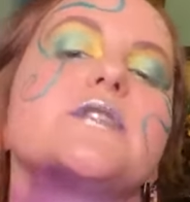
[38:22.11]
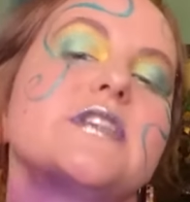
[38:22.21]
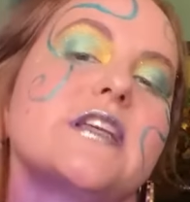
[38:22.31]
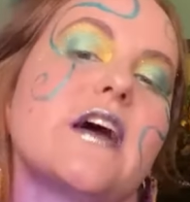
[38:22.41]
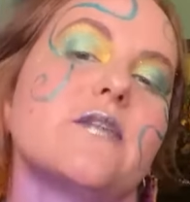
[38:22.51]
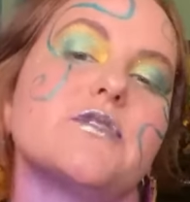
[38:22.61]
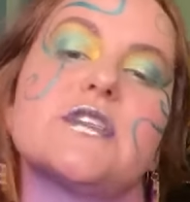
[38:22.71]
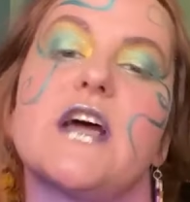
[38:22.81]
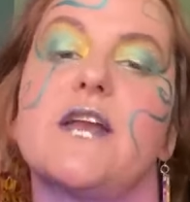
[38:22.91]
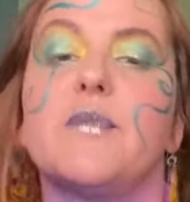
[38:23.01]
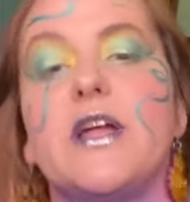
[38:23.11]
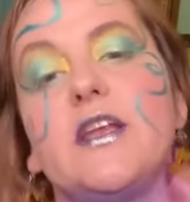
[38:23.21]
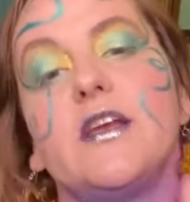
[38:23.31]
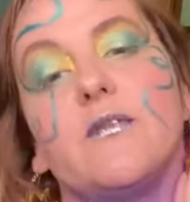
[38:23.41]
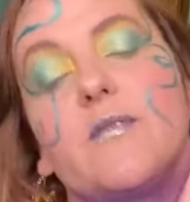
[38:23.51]
but see, now I'm just kind of
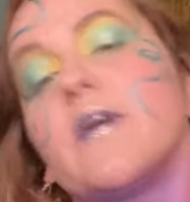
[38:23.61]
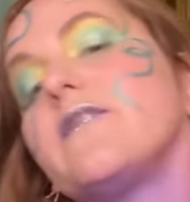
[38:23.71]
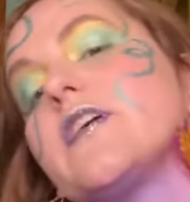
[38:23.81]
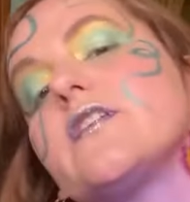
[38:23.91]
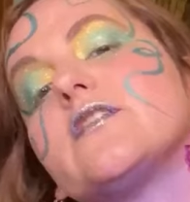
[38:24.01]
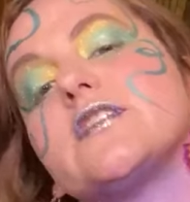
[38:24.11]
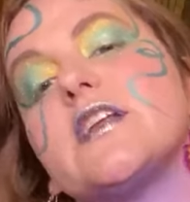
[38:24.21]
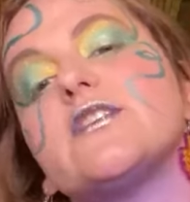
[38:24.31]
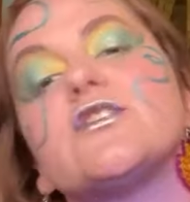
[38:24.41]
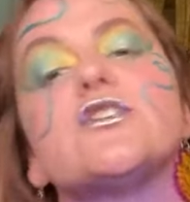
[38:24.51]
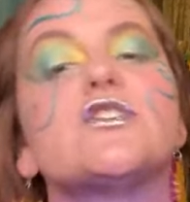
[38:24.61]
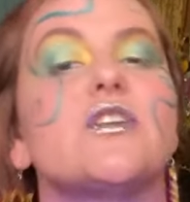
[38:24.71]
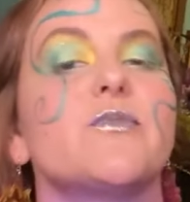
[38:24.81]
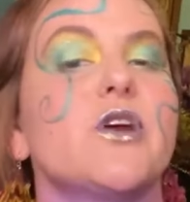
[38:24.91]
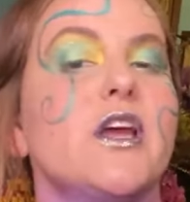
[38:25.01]
blending it with my fingers, and it's just
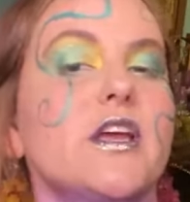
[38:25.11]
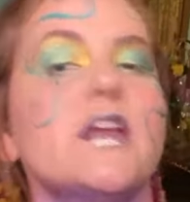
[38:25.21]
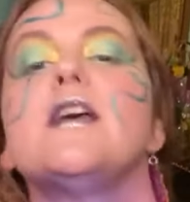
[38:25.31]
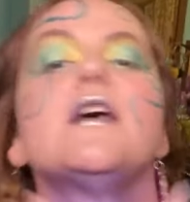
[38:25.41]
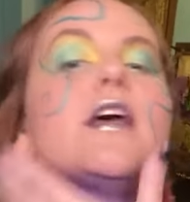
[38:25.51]
shimmering,